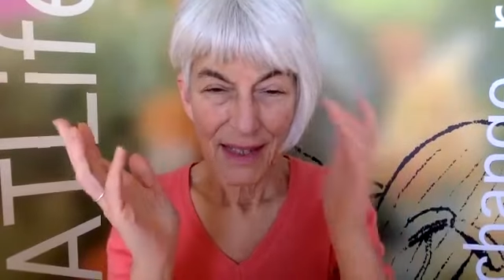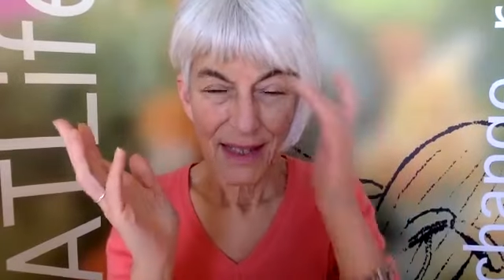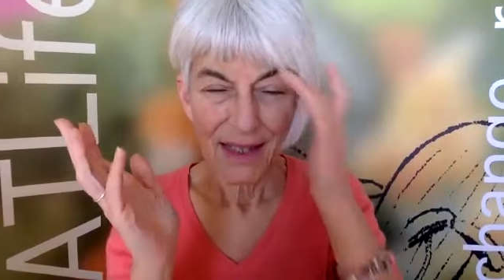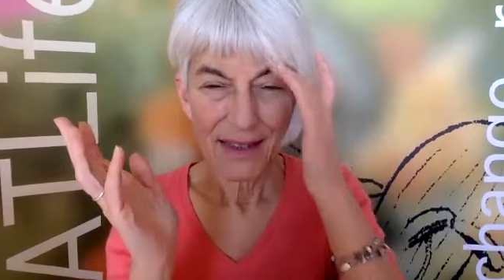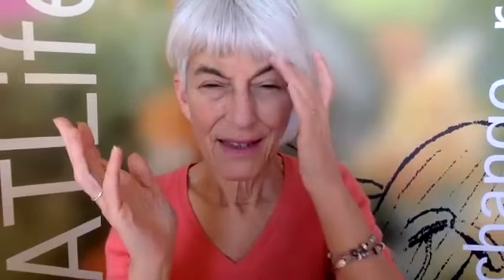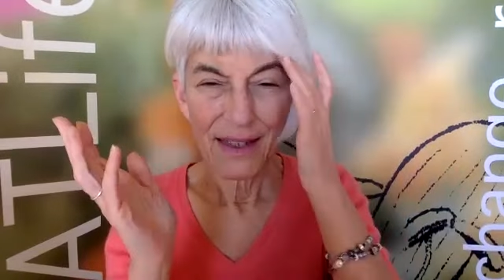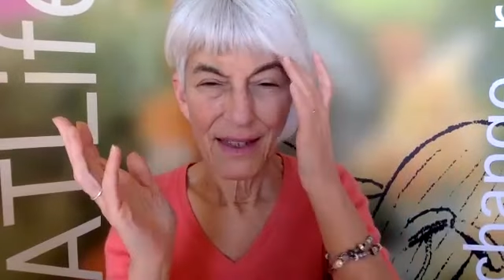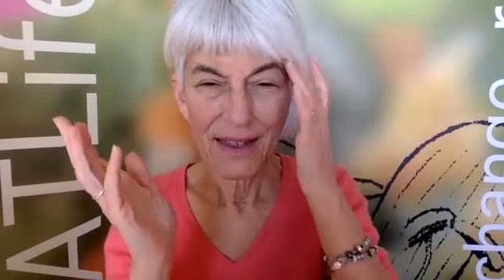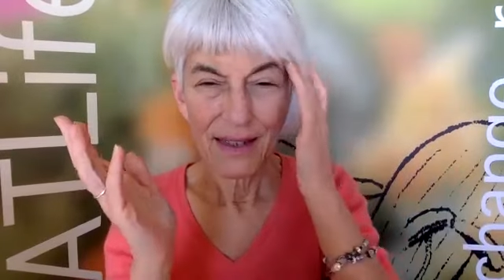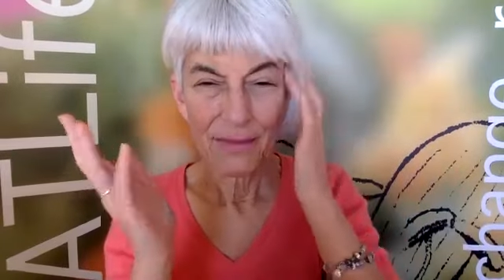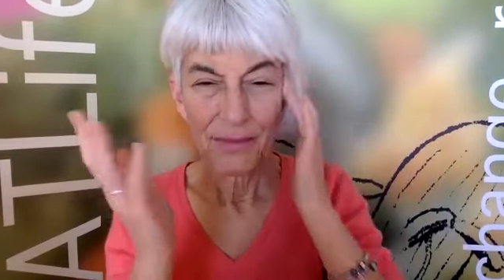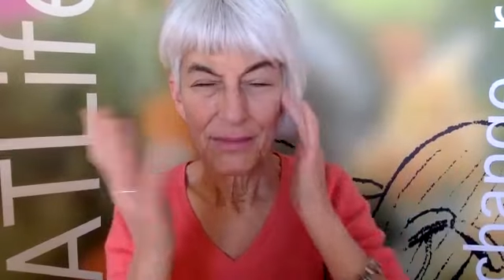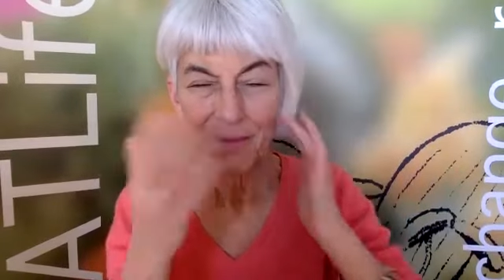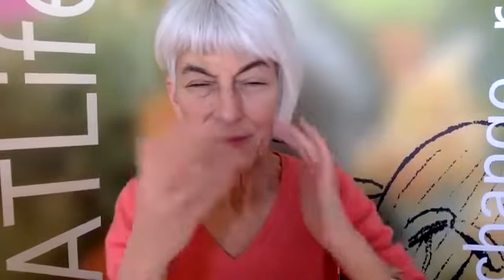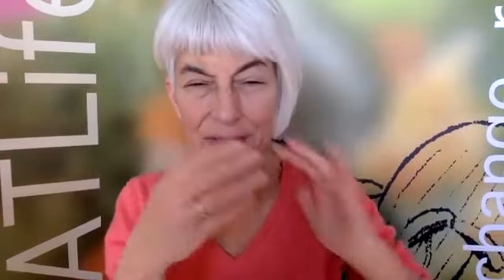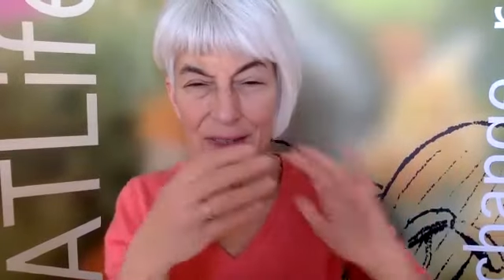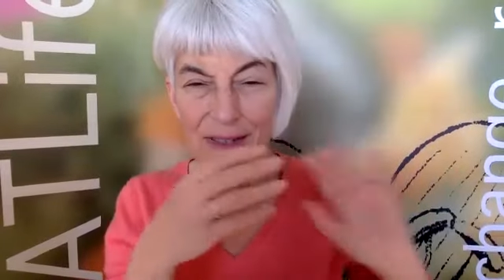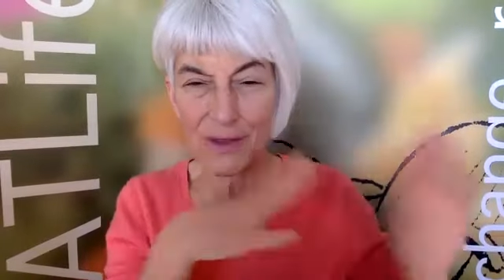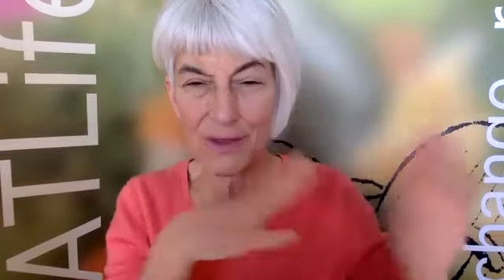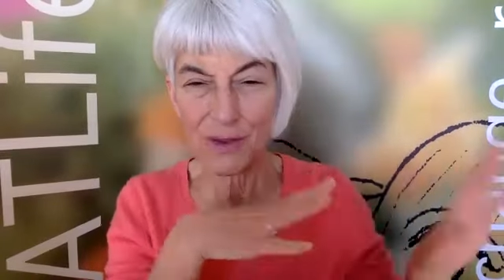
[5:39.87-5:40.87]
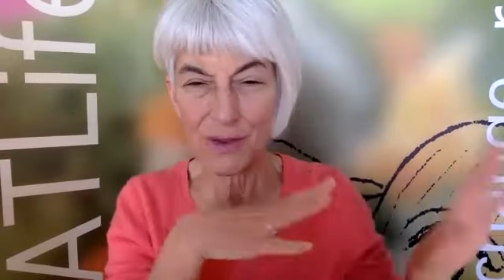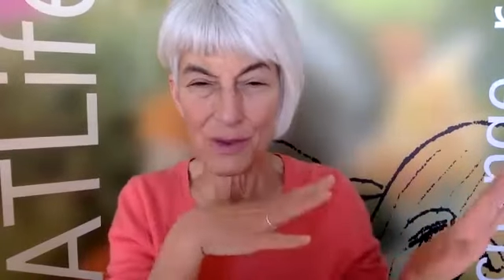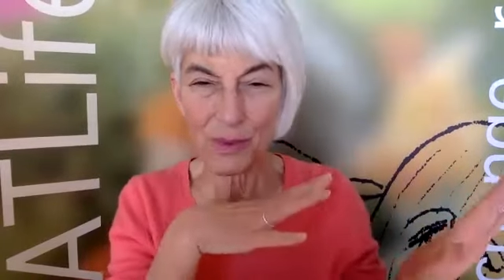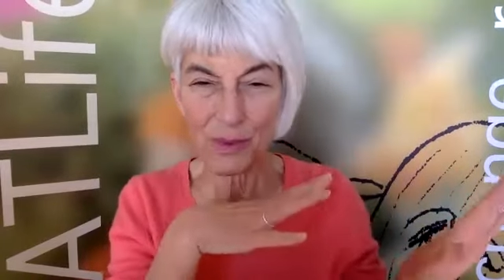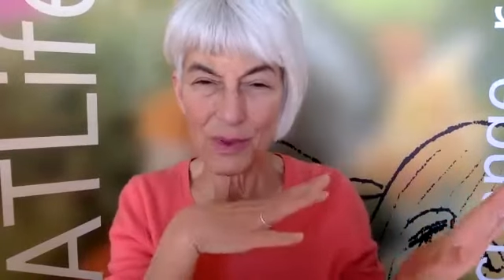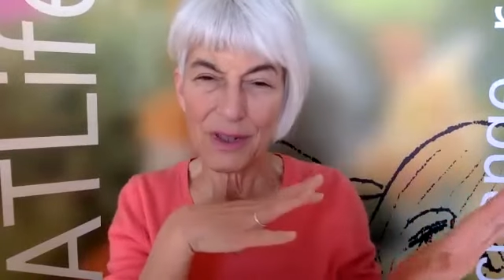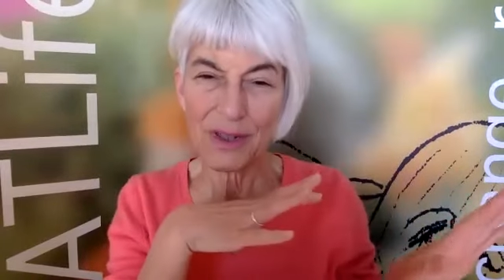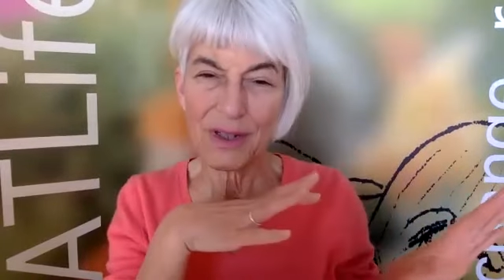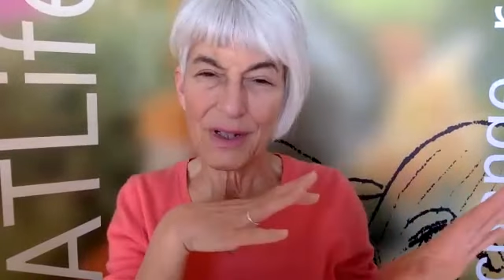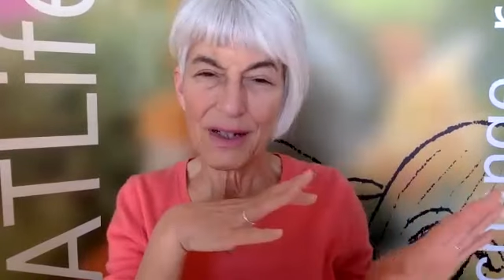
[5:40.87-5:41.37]
And then I'm going to use the
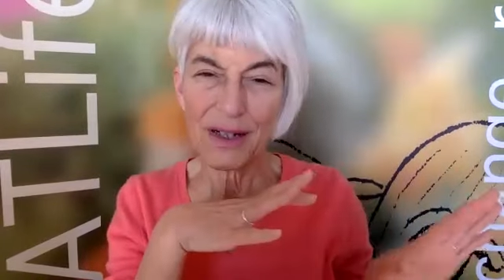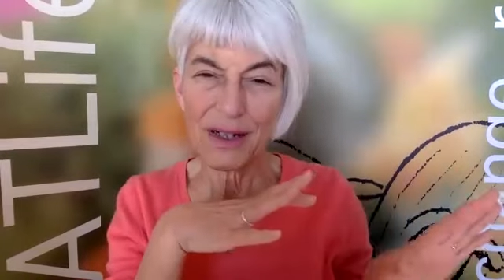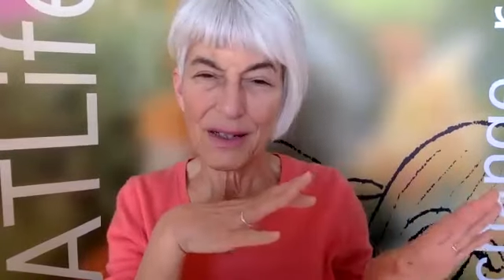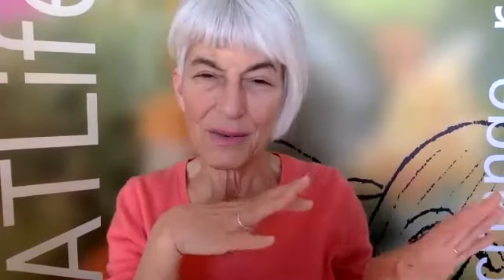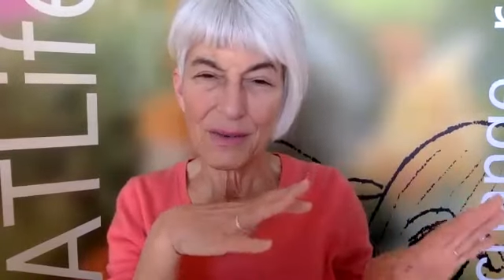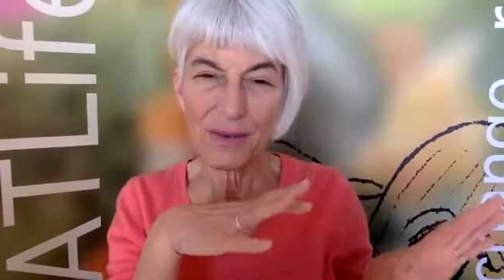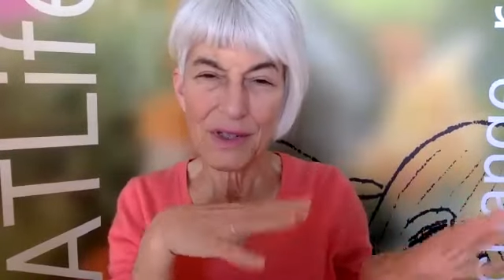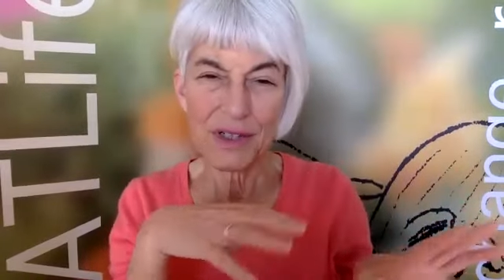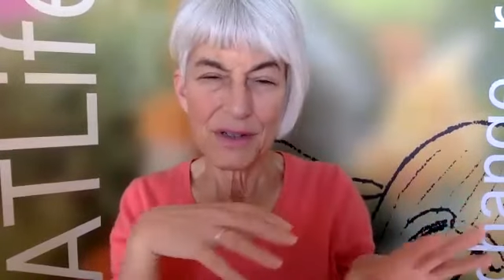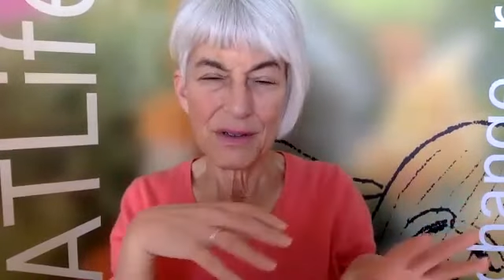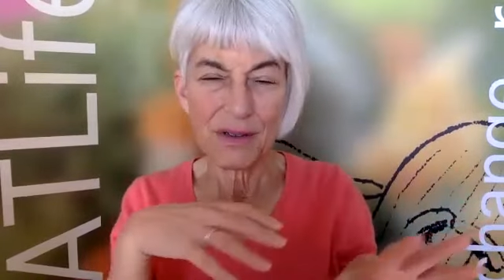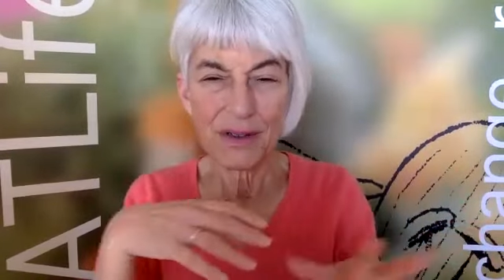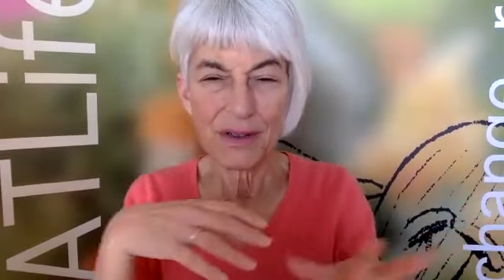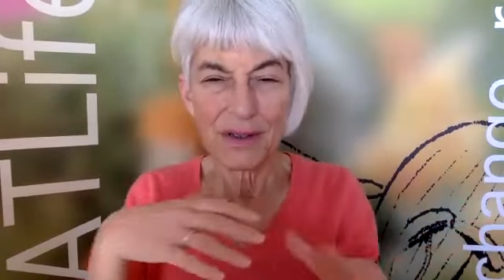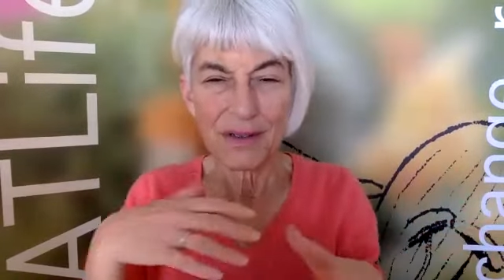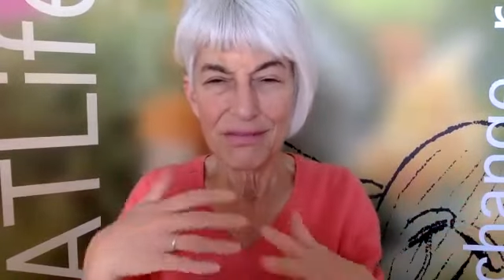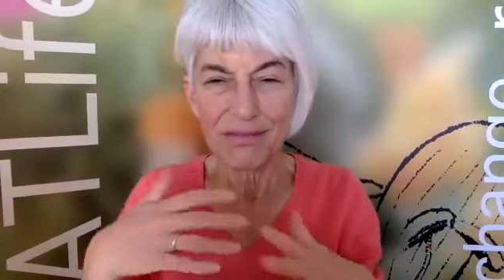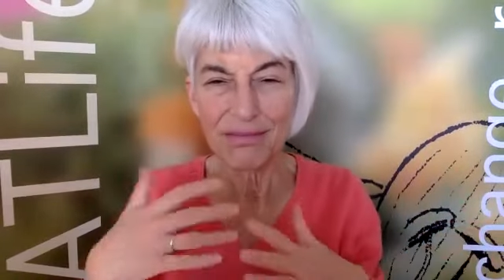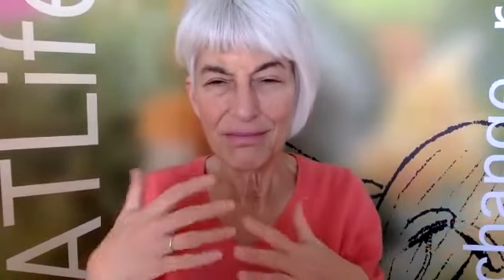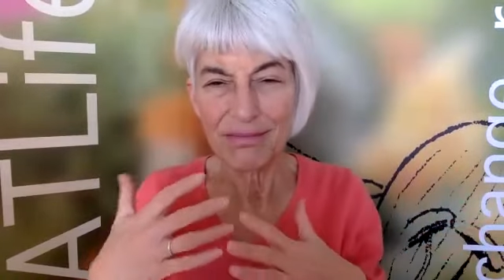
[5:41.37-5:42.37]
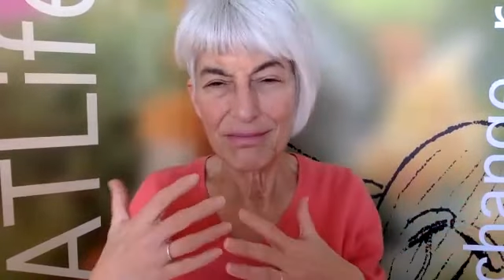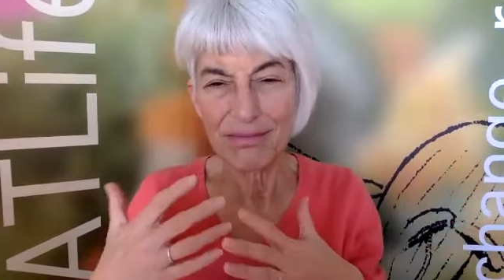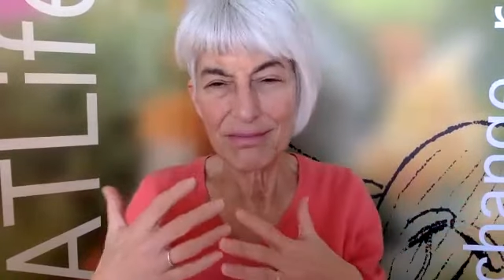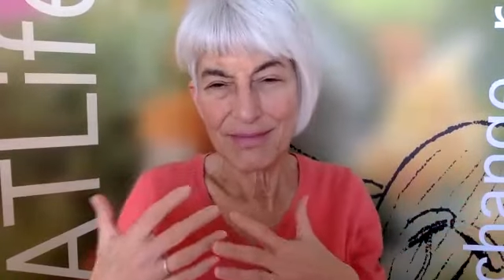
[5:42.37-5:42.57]
word God, which you can